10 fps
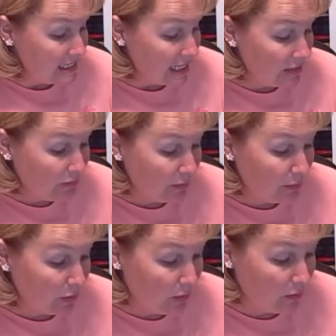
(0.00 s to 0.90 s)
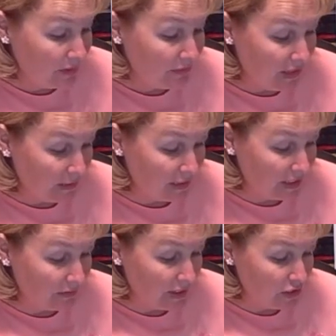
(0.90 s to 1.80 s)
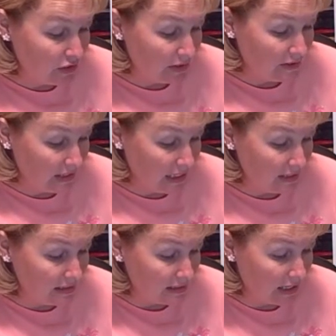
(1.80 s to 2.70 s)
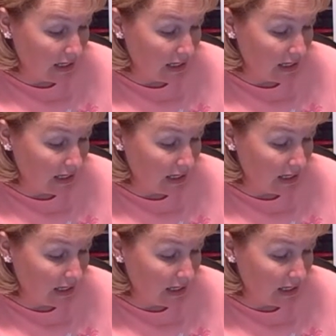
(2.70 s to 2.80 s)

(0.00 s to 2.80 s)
Taken from her home and family, Rachel is sent to